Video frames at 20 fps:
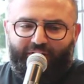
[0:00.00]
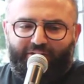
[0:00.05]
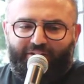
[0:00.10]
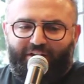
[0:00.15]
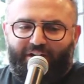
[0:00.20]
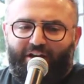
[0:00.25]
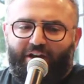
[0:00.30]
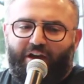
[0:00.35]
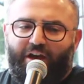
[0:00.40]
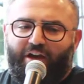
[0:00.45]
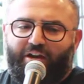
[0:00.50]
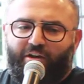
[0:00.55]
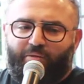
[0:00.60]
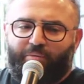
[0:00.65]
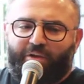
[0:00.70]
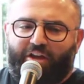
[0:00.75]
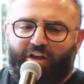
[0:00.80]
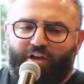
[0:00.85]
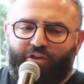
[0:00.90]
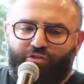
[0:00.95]

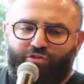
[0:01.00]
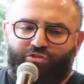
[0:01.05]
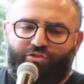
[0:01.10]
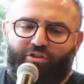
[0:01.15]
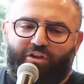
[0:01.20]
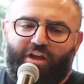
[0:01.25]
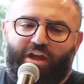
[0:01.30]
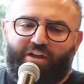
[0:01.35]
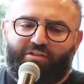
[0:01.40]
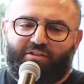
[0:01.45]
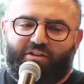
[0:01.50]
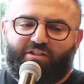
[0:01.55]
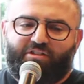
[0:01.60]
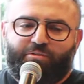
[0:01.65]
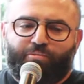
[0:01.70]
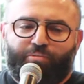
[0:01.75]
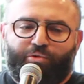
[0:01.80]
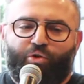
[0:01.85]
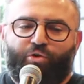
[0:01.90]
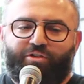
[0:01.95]
Arabic history has
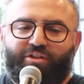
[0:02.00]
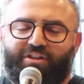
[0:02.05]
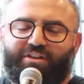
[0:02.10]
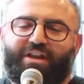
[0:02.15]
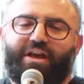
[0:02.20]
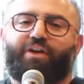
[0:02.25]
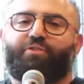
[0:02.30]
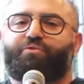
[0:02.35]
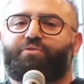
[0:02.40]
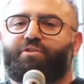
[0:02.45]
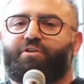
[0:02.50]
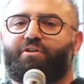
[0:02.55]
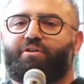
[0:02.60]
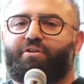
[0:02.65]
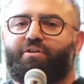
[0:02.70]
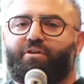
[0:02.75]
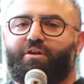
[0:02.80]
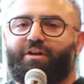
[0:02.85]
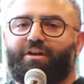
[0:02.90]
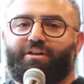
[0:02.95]
exploded
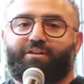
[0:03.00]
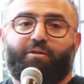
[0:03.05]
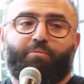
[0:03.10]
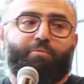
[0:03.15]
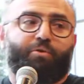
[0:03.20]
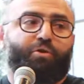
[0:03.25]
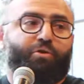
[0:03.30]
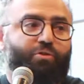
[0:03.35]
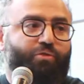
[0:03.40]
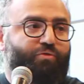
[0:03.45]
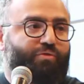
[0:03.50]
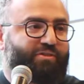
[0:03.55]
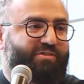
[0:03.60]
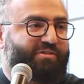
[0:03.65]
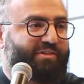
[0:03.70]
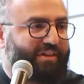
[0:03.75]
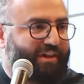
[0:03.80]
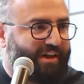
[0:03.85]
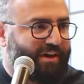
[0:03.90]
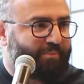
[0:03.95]
after the birth of
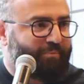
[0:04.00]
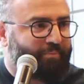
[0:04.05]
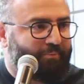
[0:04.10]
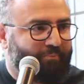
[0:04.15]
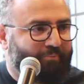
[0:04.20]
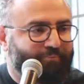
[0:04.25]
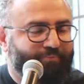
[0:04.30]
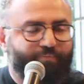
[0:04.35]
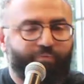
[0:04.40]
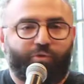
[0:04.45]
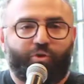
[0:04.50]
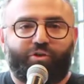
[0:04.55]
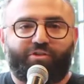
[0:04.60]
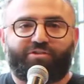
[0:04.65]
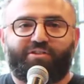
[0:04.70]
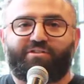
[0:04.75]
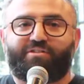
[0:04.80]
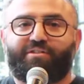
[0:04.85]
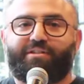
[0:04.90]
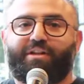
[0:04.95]
Islam,
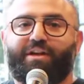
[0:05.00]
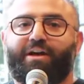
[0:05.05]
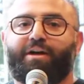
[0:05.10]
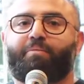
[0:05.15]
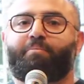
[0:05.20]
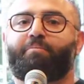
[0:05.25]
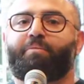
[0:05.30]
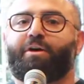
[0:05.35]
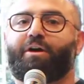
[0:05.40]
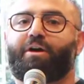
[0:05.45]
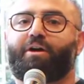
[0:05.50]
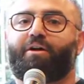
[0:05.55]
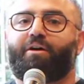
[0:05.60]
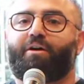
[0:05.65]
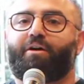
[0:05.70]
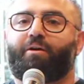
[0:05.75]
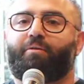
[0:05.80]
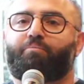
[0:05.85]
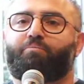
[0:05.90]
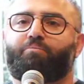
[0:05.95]
because Islam
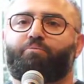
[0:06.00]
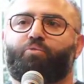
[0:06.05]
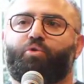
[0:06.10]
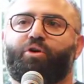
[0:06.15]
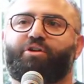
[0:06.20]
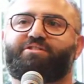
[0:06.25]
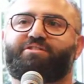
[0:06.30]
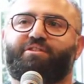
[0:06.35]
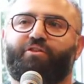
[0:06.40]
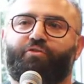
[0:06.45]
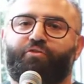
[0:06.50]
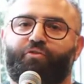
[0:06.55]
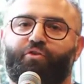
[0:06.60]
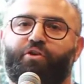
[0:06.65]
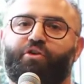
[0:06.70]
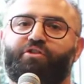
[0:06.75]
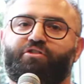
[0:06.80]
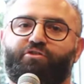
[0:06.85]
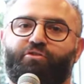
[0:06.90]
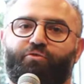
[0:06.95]
was the
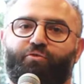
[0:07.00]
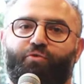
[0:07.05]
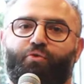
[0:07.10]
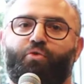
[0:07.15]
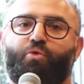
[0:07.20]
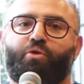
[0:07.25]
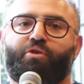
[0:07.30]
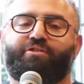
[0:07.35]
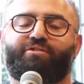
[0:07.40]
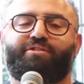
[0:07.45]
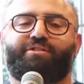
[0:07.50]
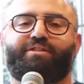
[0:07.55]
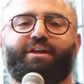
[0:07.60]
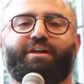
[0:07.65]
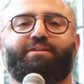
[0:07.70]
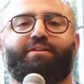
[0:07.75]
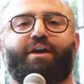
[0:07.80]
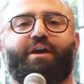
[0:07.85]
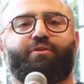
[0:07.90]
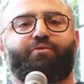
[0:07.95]
first force
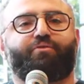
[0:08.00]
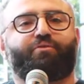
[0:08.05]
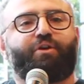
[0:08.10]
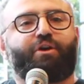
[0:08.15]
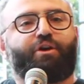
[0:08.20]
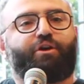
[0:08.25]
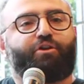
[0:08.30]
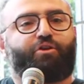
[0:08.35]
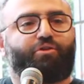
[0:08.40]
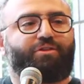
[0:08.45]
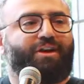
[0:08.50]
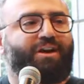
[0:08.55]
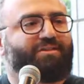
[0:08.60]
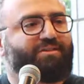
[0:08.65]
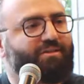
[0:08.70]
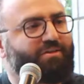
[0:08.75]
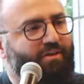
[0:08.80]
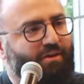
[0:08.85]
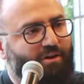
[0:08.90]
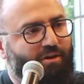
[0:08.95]
that have
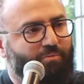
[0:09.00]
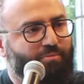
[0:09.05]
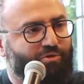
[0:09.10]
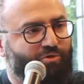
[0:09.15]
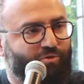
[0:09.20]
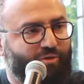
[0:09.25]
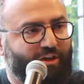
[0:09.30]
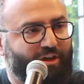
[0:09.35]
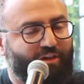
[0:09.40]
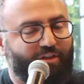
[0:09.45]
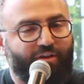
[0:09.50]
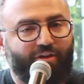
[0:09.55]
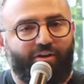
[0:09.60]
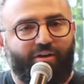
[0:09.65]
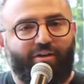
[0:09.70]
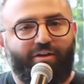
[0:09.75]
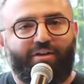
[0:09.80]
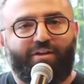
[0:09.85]
united Arabs together,